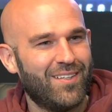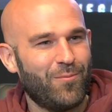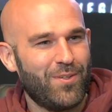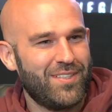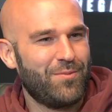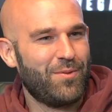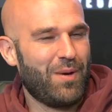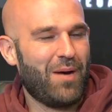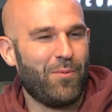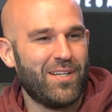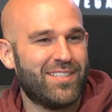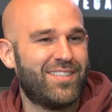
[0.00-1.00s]
What
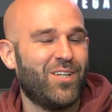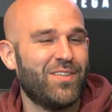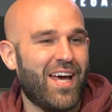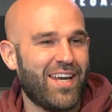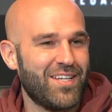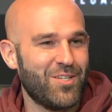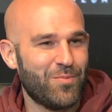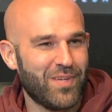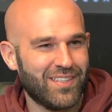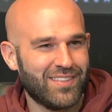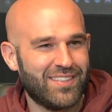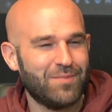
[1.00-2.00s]
instilled that in you?
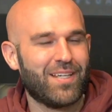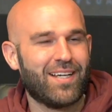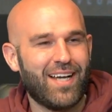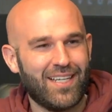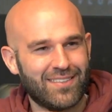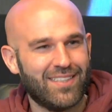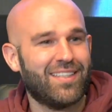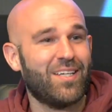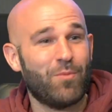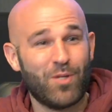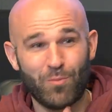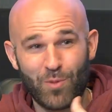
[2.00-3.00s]
Because it seems like a constant
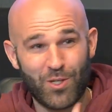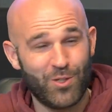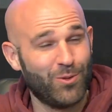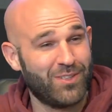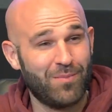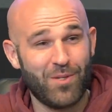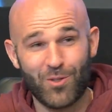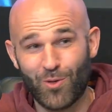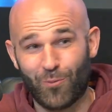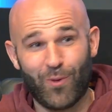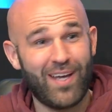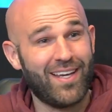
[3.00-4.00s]
theme. When you're doing something, you do
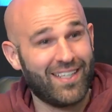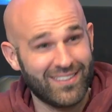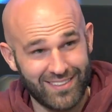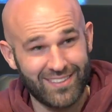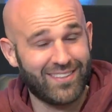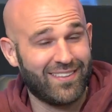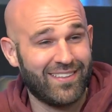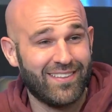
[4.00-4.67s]
it right and consistently.